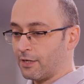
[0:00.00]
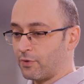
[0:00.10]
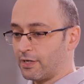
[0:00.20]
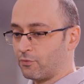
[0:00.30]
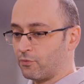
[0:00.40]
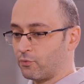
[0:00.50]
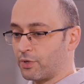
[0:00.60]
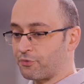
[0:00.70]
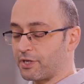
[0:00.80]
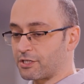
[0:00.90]
when
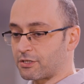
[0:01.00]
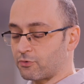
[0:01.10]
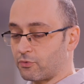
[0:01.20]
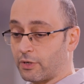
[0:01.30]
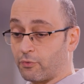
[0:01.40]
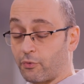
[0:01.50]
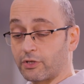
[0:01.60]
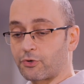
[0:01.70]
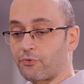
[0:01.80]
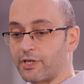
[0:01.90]
we
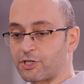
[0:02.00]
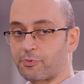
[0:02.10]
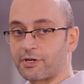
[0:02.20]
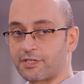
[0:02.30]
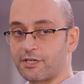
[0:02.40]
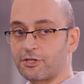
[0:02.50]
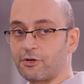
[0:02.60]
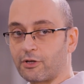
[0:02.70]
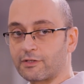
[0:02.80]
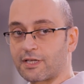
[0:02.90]
want to reach precision
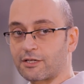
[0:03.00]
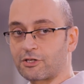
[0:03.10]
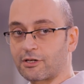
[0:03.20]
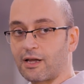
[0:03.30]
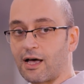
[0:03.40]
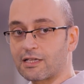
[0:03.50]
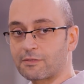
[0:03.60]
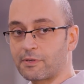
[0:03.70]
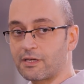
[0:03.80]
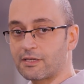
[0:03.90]
on such a glass
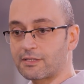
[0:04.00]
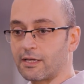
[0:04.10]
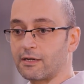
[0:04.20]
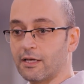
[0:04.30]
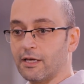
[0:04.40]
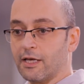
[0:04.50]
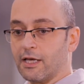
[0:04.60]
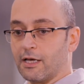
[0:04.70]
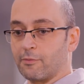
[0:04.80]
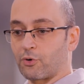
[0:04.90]
piece and
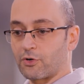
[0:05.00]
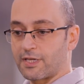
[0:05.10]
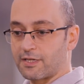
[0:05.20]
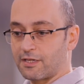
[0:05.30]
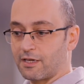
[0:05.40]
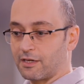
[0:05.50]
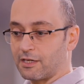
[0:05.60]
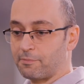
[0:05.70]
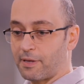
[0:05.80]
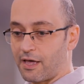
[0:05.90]
processing
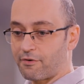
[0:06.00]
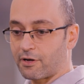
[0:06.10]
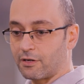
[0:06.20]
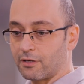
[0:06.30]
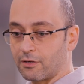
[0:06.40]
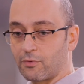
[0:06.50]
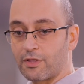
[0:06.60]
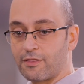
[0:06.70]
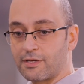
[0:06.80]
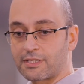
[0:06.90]
in parallel with
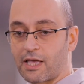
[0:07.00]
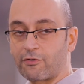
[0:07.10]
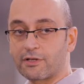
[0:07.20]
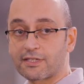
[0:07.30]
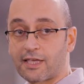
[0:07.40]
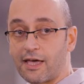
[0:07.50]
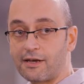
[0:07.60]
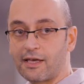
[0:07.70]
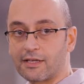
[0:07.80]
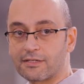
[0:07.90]
several scan
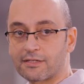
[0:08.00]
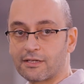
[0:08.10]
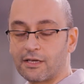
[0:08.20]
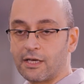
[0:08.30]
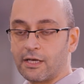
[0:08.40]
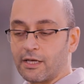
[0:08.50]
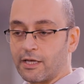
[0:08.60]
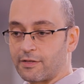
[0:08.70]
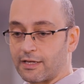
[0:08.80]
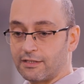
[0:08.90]
heads
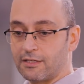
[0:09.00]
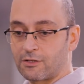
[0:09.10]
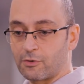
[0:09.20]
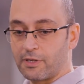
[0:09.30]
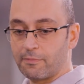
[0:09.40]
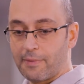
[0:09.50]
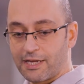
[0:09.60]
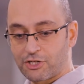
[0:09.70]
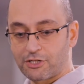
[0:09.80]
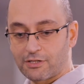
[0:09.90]
that need to be
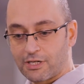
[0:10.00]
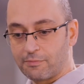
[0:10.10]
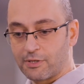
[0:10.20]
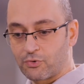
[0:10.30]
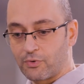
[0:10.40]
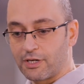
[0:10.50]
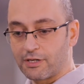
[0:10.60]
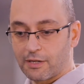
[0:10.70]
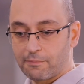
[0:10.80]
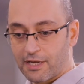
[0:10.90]
matched in between
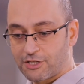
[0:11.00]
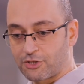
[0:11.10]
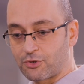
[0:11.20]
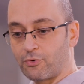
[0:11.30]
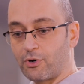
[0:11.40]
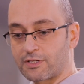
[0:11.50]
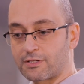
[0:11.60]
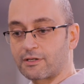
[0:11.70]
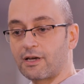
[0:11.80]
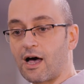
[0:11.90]
and matched towards
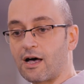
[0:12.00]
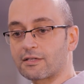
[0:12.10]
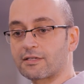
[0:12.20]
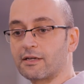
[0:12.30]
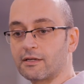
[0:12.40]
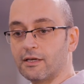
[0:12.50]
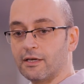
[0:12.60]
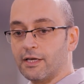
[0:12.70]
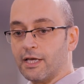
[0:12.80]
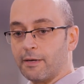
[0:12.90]
the glass and
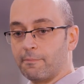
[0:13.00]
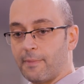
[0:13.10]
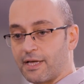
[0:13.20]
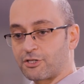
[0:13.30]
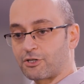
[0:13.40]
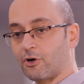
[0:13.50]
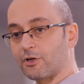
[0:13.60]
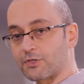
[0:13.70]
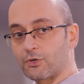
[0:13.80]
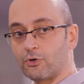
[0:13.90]
matched
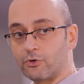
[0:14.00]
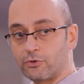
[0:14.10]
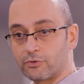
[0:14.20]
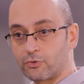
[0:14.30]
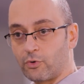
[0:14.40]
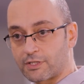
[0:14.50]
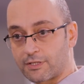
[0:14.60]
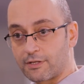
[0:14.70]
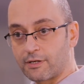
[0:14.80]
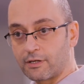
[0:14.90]
also towards
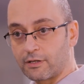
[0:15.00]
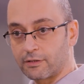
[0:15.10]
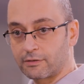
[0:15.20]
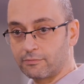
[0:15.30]
the